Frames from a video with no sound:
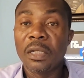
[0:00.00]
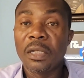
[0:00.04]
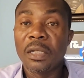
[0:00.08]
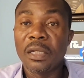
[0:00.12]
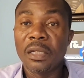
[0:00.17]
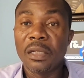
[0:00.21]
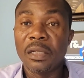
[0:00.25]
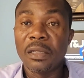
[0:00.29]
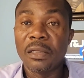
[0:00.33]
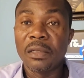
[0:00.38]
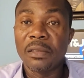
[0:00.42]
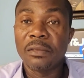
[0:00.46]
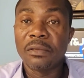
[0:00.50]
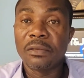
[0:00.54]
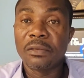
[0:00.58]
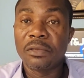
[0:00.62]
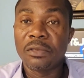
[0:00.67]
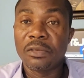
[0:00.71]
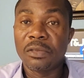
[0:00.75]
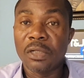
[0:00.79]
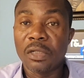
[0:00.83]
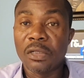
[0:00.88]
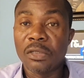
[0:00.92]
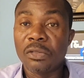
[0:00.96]
and
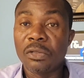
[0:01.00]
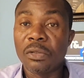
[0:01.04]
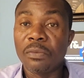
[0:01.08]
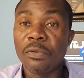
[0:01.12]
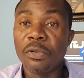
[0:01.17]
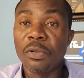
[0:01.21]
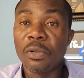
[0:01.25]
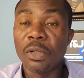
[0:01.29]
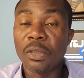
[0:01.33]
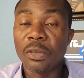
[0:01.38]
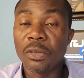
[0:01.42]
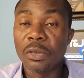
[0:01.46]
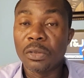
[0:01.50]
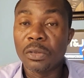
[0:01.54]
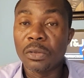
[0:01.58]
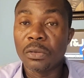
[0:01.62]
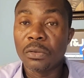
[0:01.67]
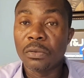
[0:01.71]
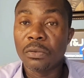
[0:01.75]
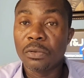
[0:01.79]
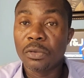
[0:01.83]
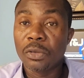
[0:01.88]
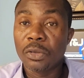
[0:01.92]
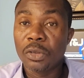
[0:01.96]
just to be able to
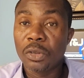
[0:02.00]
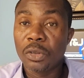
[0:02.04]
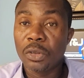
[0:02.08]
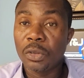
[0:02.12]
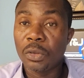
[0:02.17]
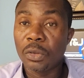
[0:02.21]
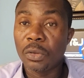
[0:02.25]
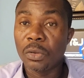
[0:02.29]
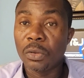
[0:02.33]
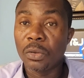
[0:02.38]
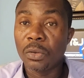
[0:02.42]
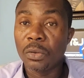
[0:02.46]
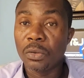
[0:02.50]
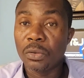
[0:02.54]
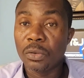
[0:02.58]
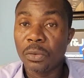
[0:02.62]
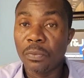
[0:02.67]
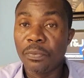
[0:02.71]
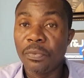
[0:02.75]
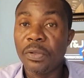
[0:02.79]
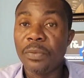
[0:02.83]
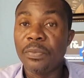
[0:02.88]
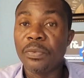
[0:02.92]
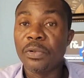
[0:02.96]
show to
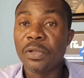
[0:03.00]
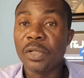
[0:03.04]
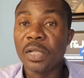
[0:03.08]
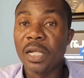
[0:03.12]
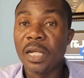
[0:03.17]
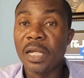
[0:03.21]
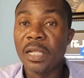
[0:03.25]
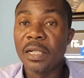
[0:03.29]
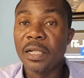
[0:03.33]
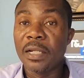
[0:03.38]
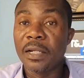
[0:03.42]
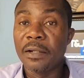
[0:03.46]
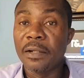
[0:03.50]
people that